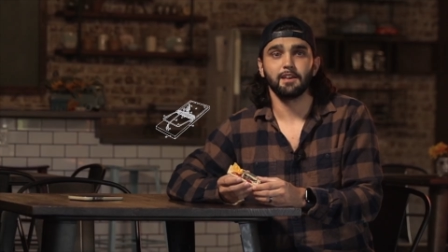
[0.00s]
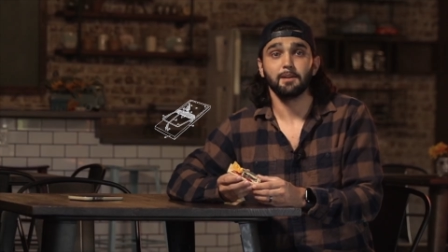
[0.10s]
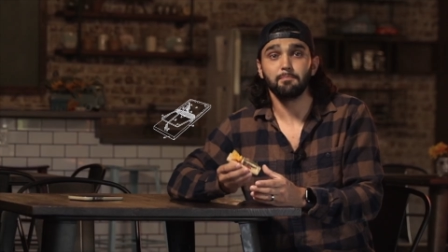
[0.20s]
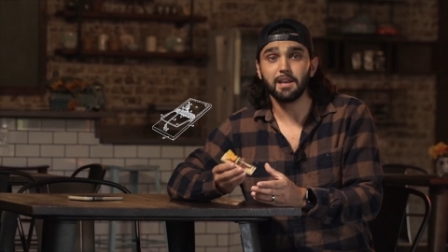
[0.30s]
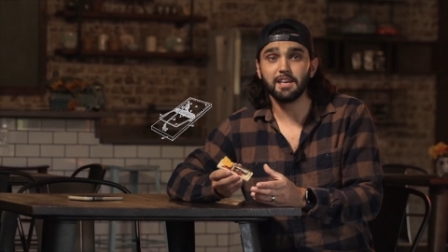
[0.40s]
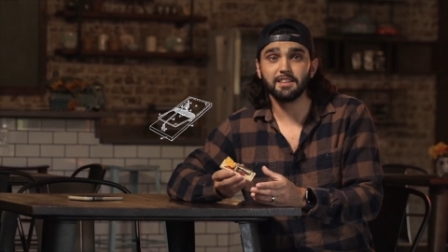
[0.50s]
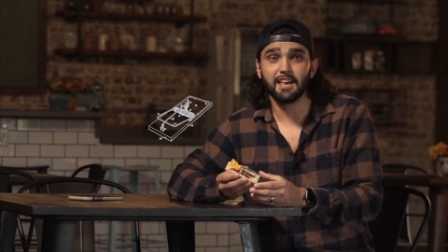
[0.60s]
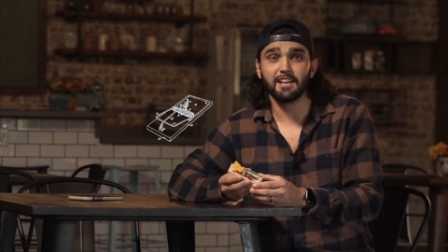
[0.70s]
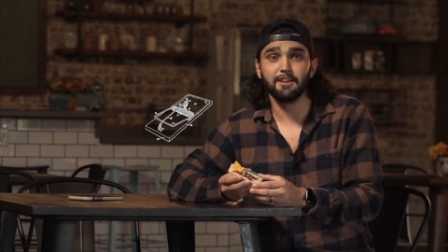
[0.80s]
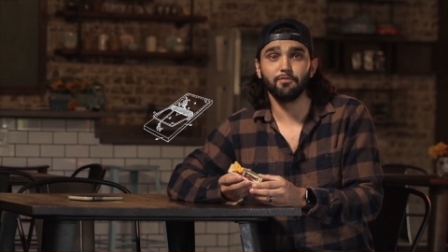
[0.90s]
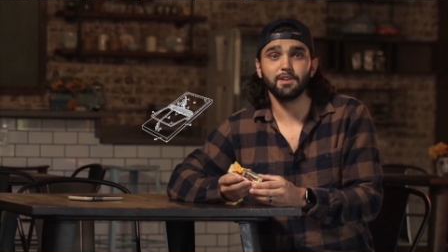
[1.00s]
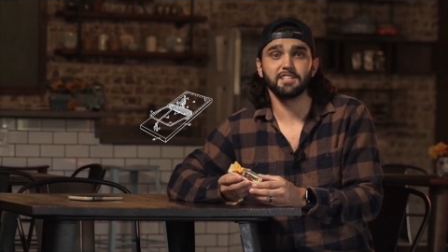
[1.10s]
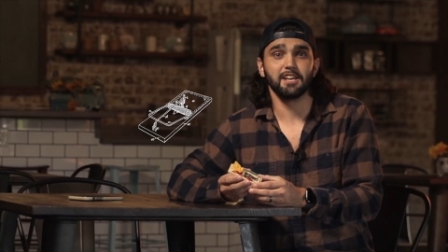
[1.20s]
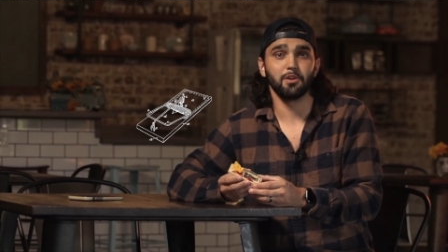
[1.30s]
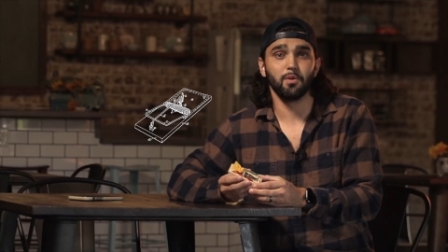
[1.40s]
meaning that if we
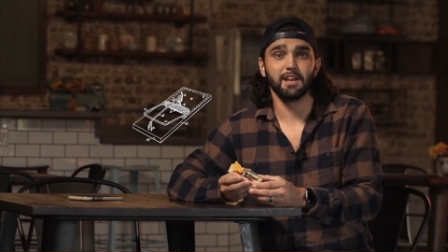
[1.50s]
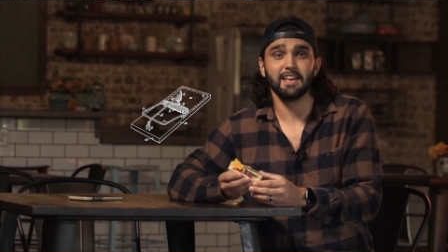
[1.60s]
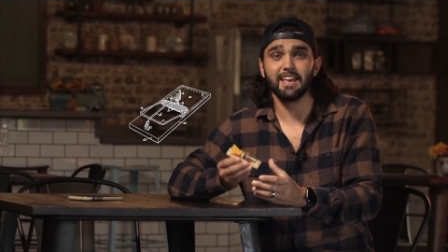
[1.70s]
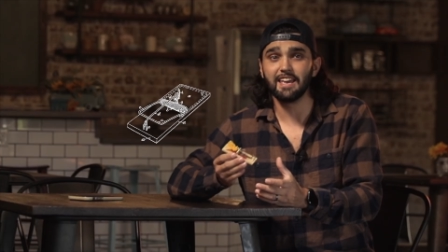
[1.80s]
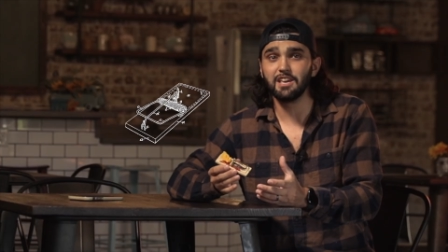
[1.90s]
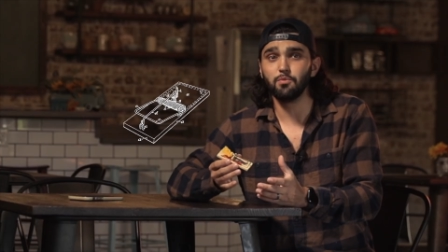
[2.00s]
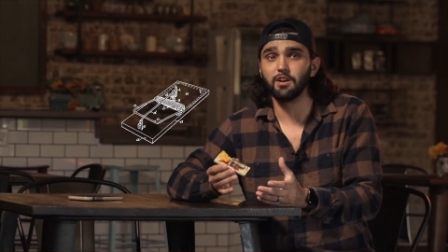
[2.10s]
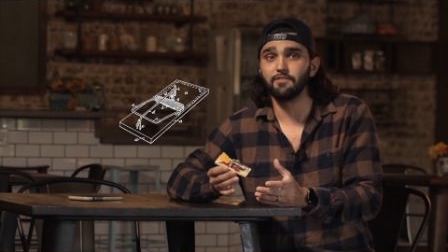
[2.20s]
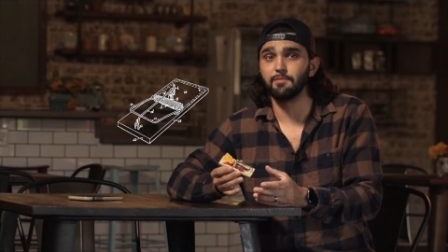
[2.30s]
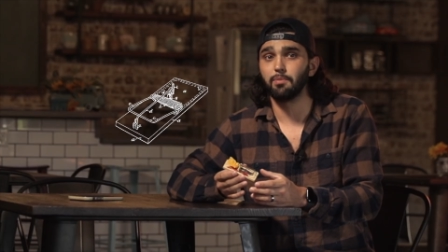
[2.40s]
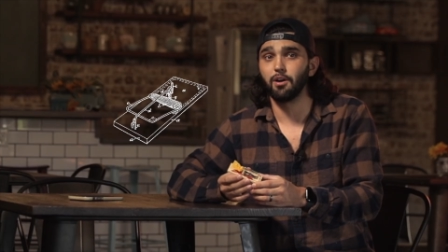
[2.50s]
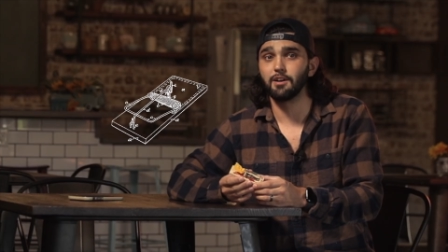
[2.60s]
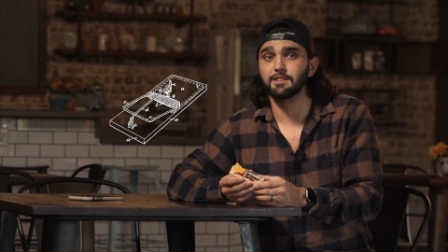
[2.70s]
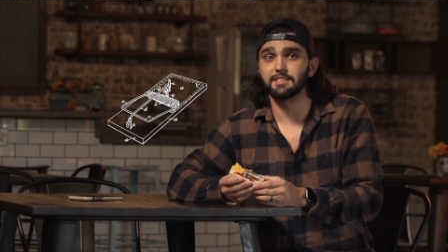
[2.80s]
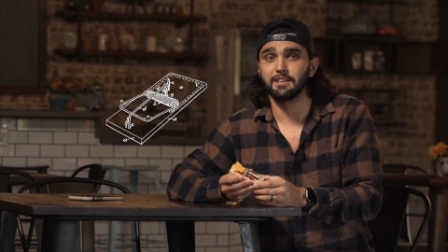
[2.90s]
take away any one of the
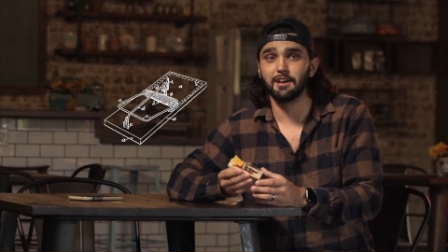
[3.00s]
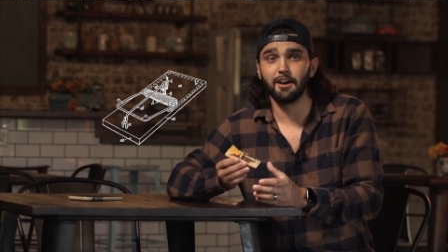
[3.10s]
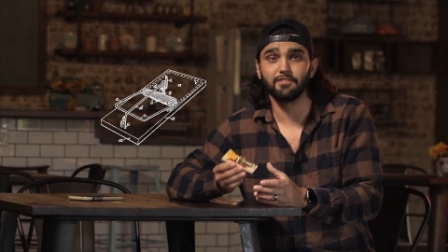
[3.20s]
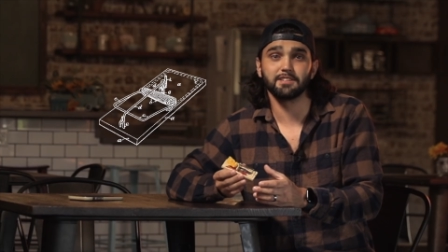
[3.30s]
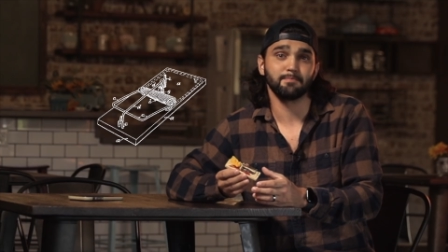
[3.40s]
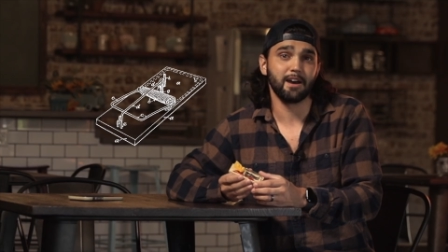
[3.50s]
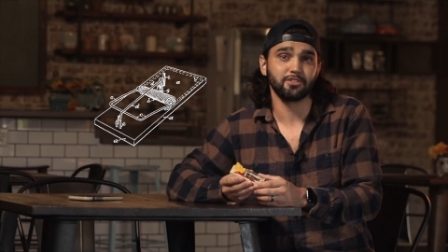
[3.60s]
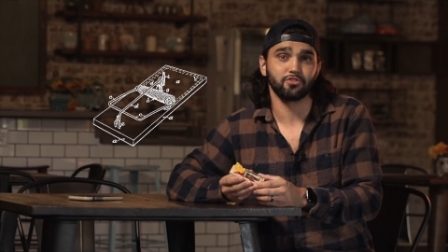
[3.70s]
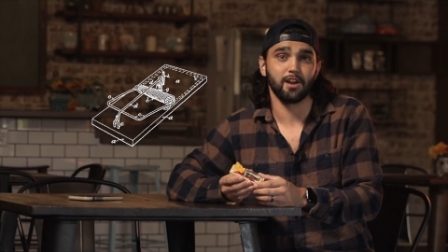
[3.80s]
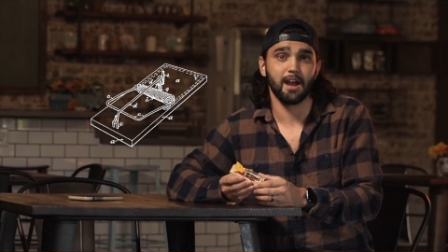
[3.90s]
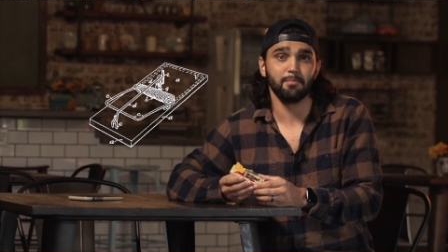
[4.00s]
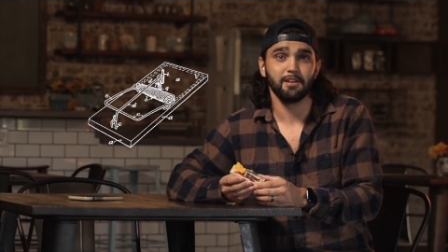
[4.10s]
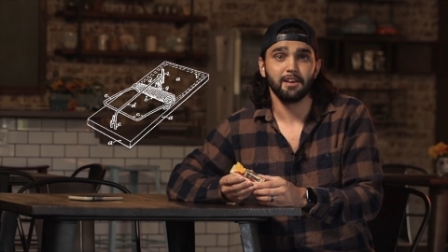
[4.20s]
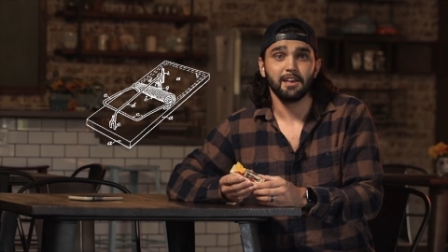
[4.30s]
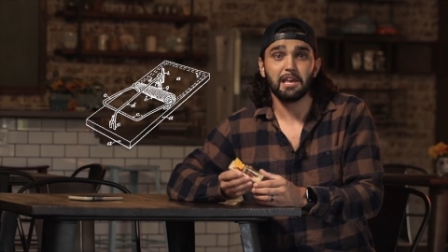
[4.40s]
parts of this mousetrap,
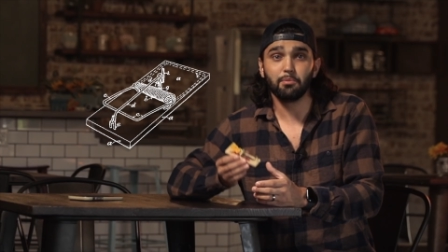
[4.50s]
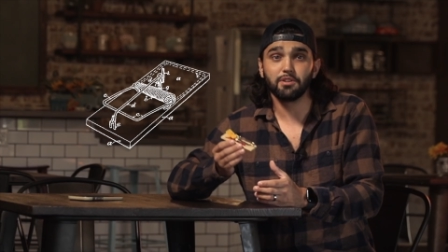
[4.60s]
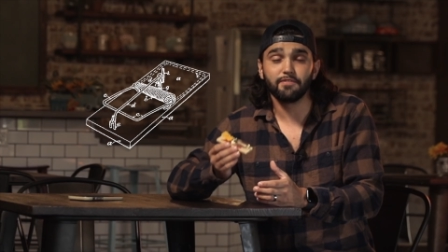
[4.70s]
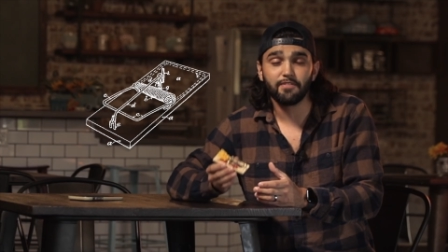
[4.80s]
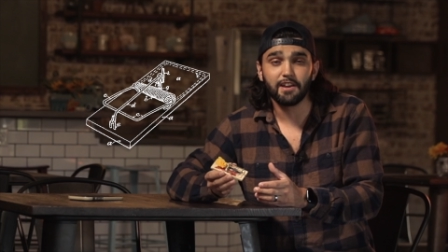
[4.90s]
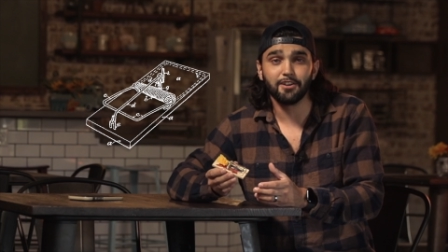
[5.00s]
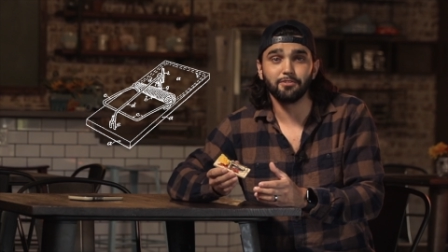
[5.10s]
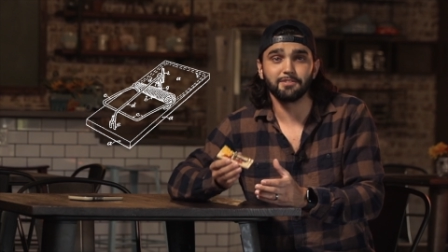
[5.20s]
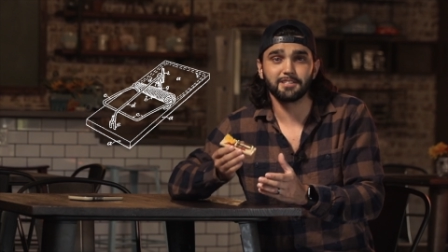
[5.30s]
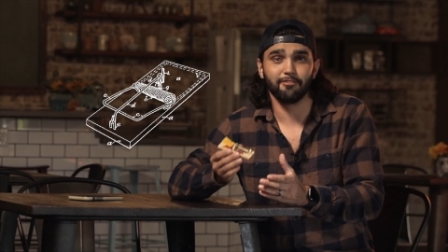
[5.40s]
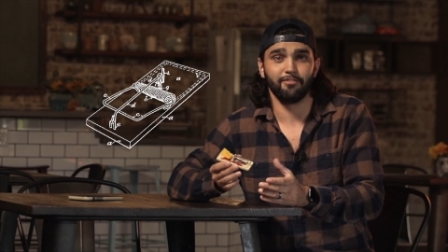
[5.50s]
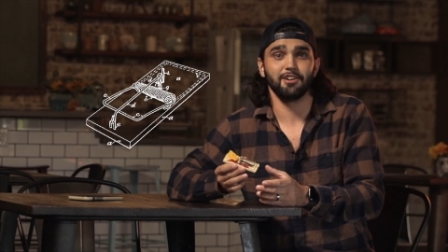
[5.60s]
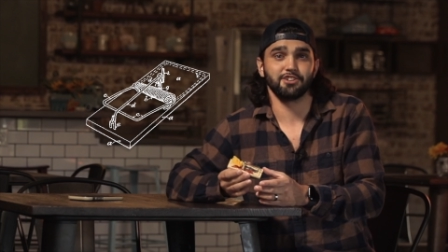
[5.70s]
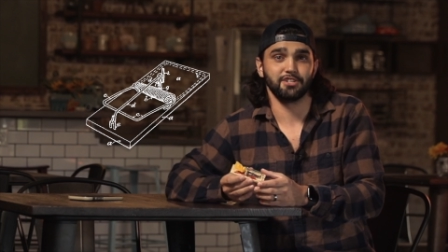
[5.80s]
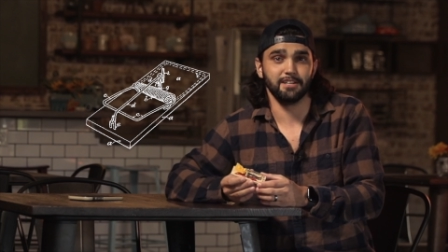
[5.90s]
it would fail to
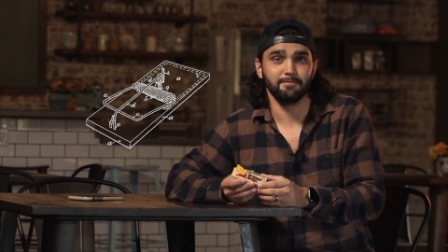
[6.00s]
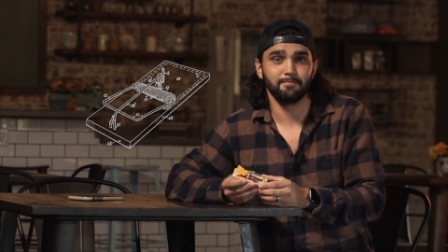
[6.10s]
function.